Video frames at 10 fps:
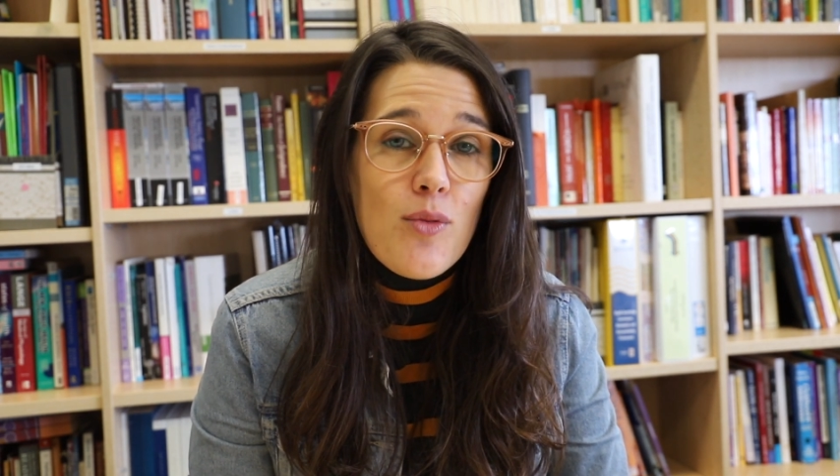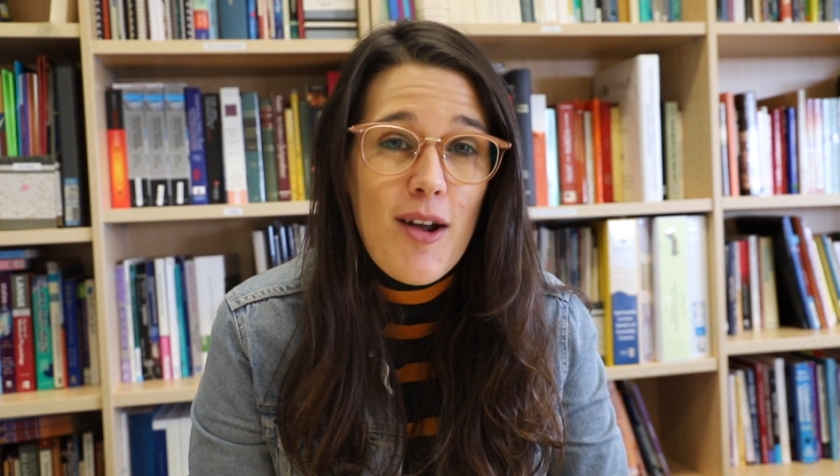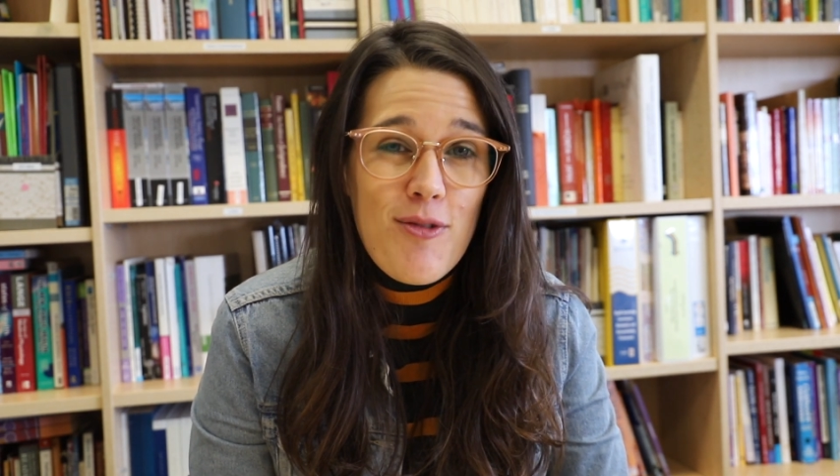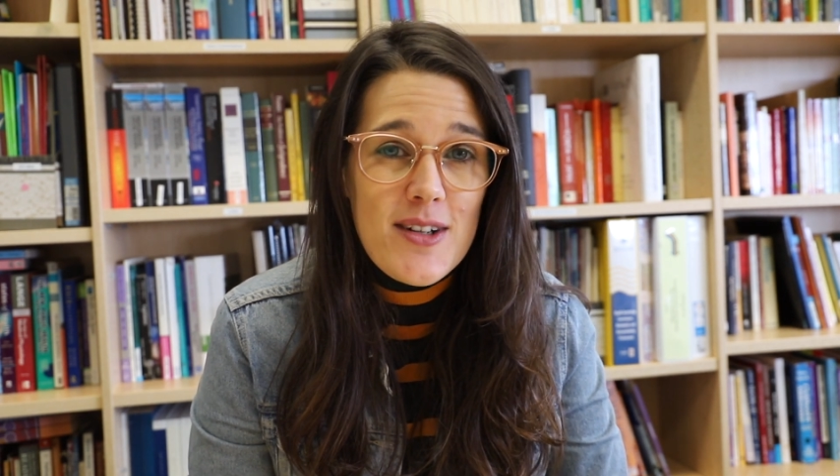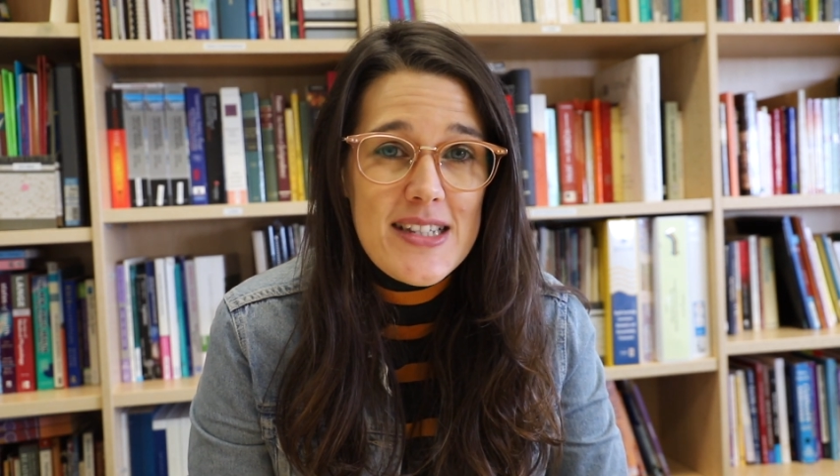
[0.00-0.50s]

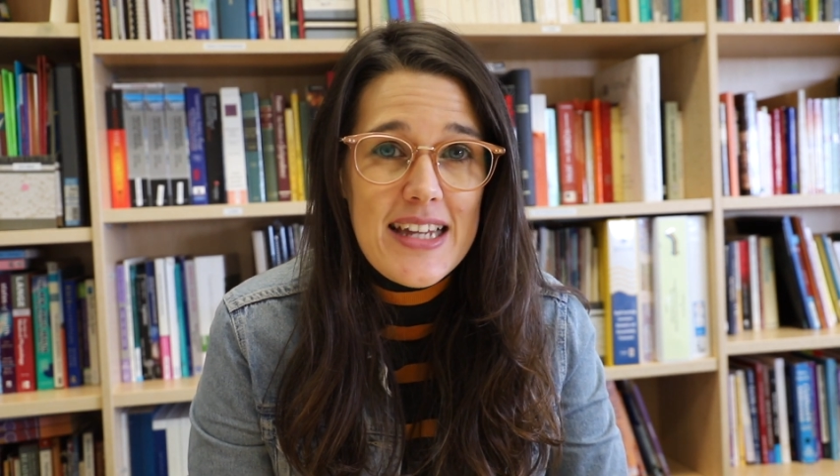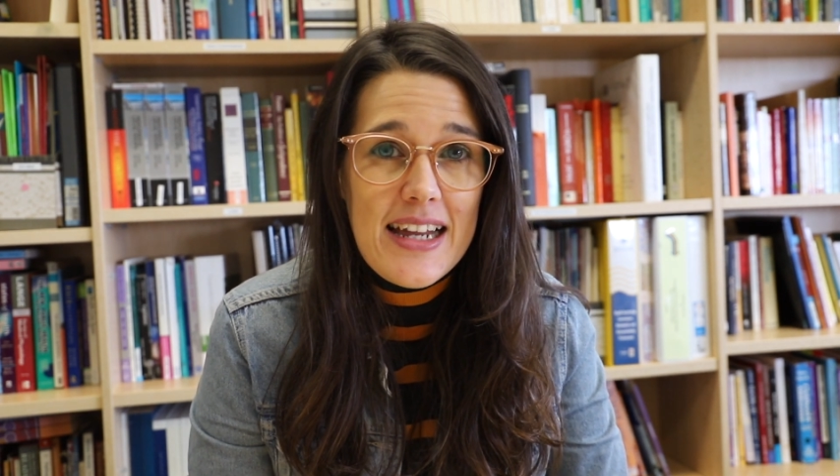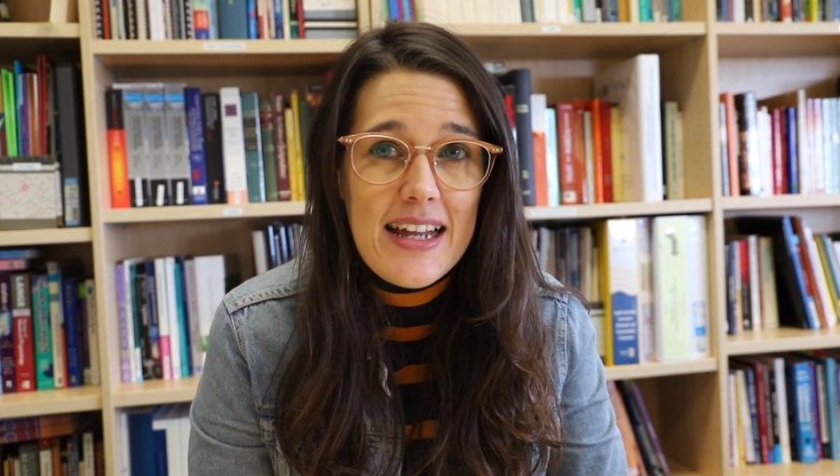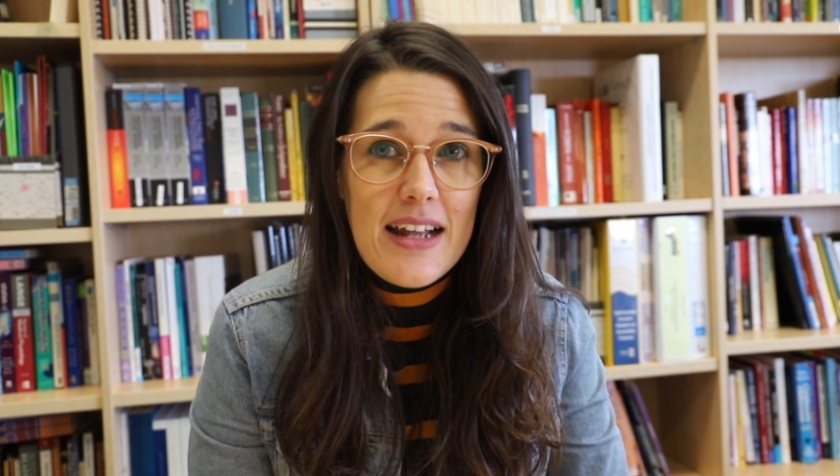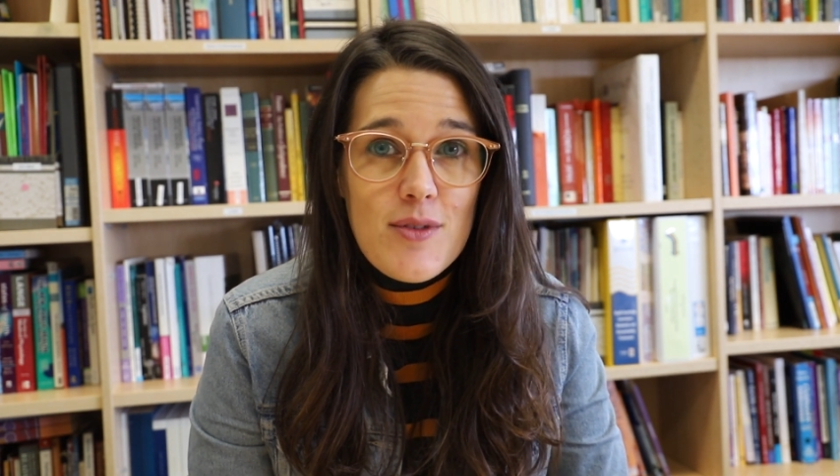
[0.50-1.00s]

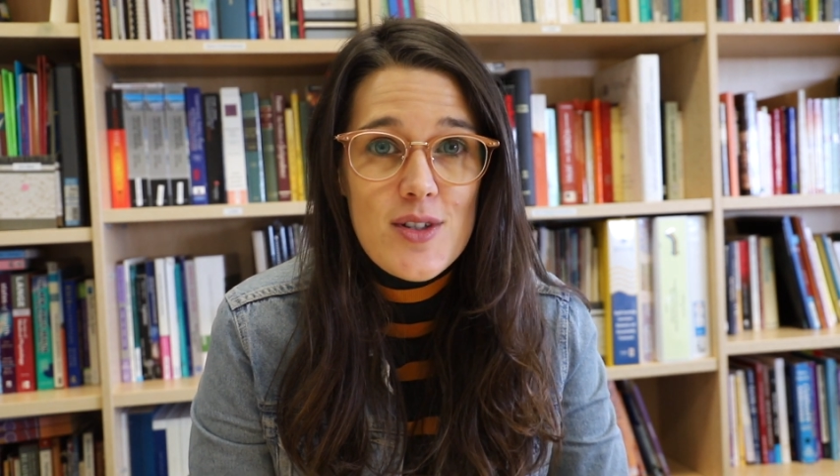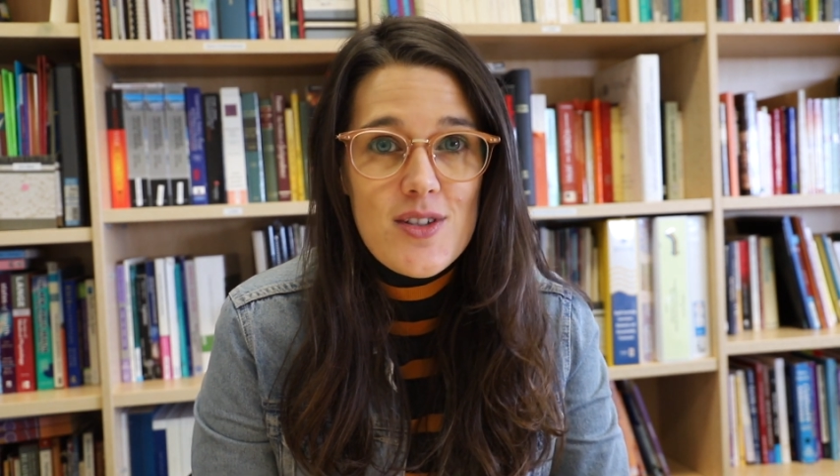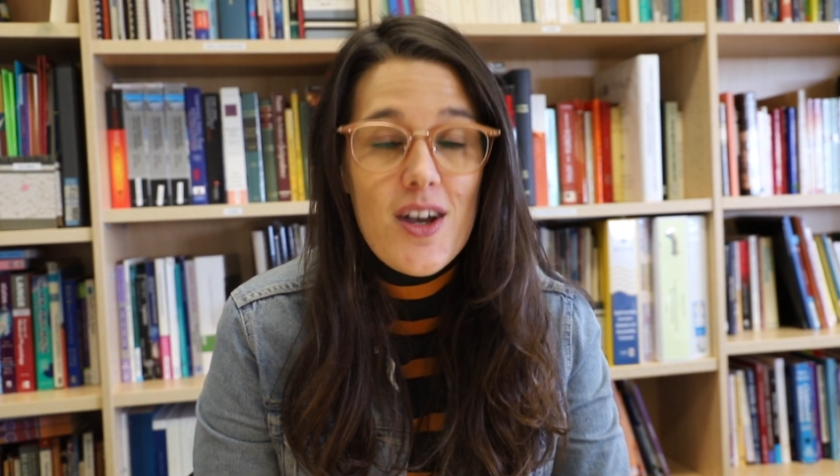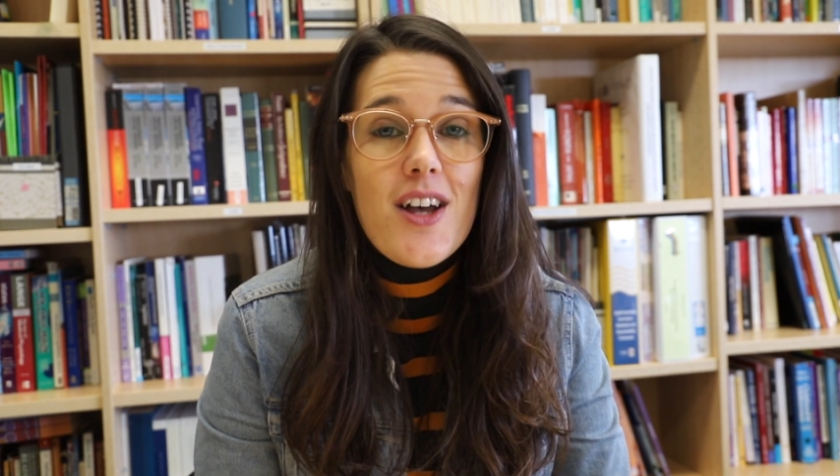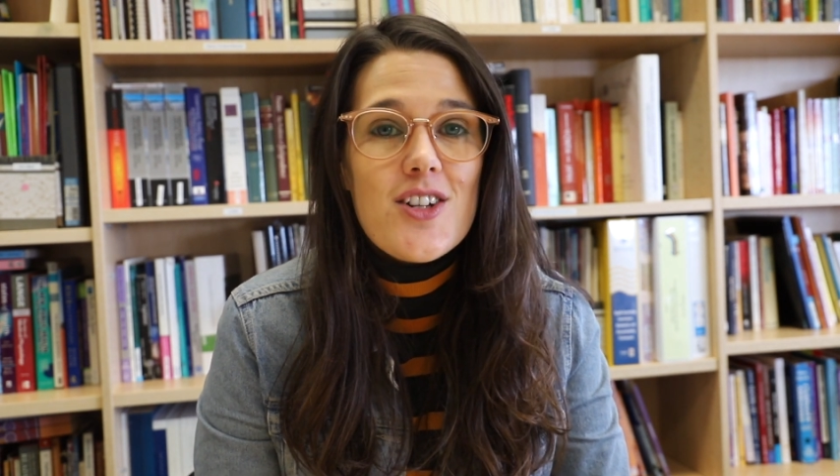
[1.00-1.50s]
referencing and
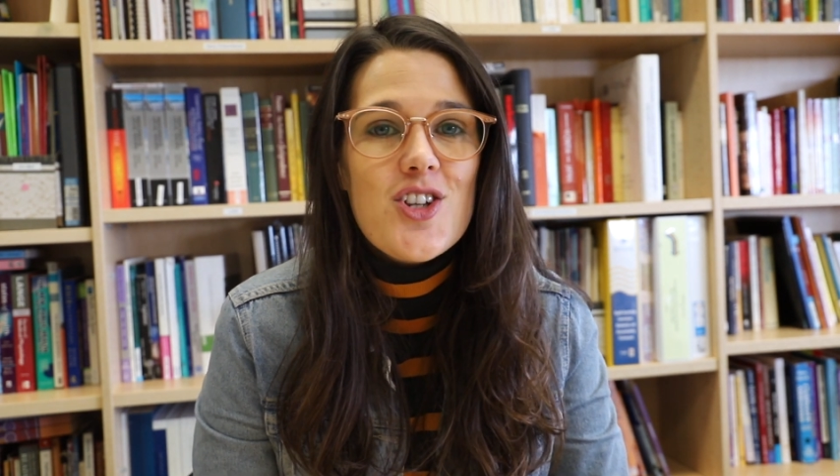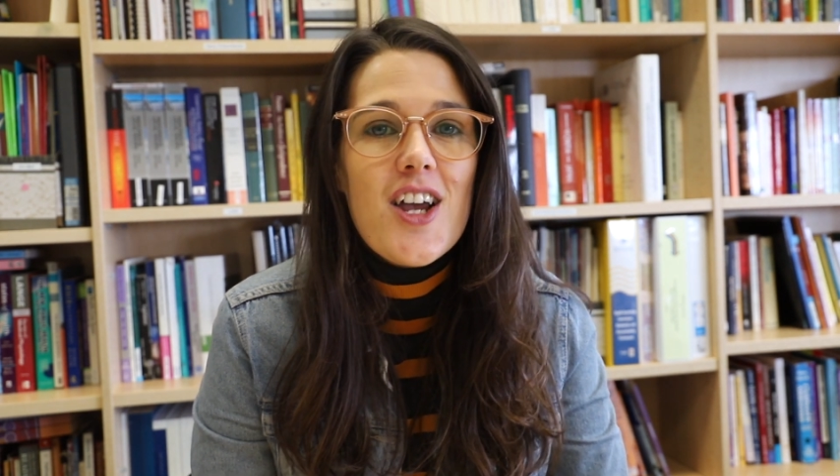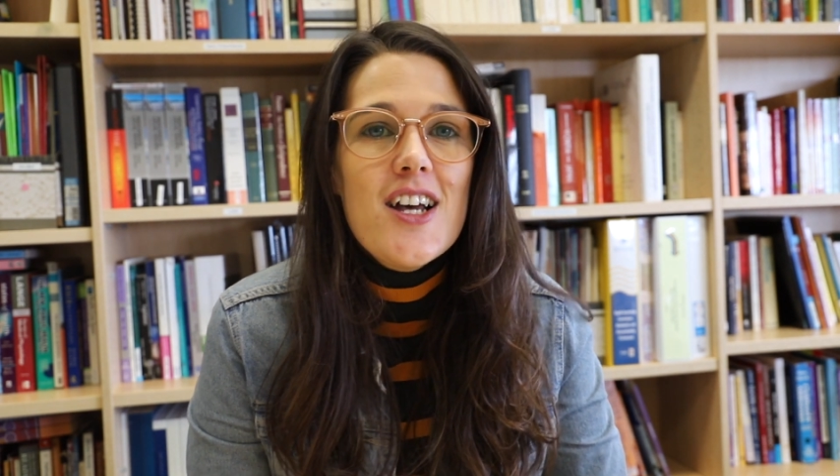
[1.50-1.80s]
research.